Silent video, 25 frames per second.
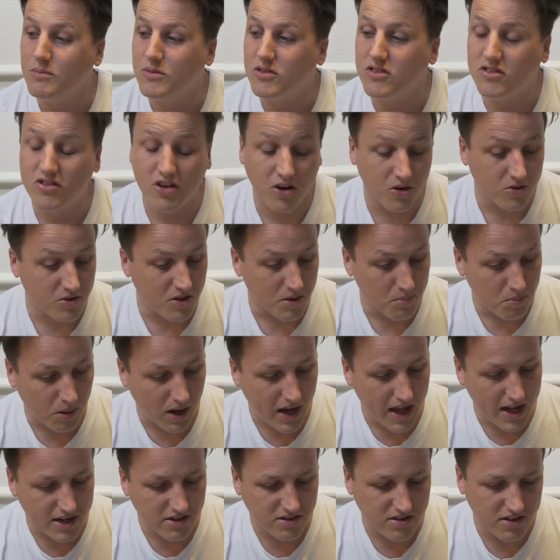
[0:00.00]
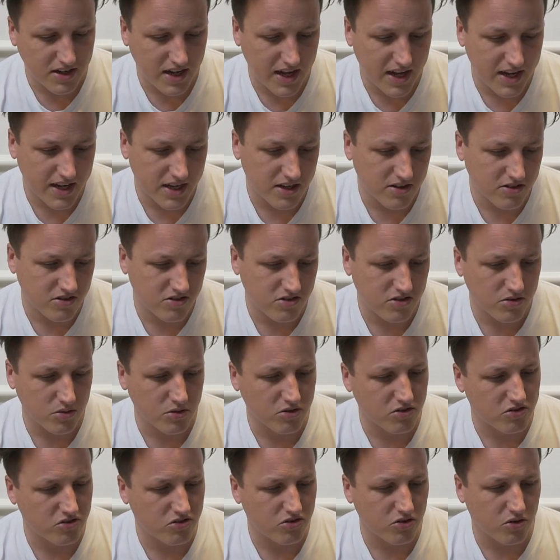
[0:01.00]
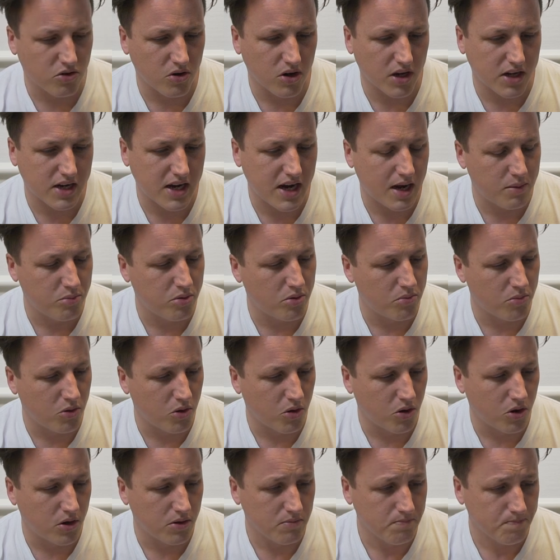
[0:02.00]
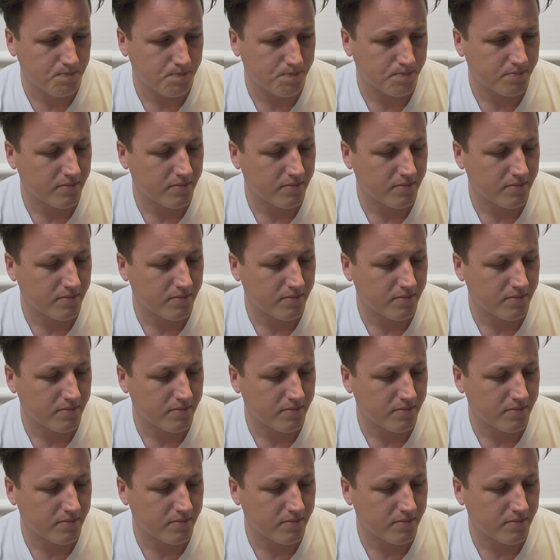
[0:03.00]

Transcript: So the plan today is to install a couple more.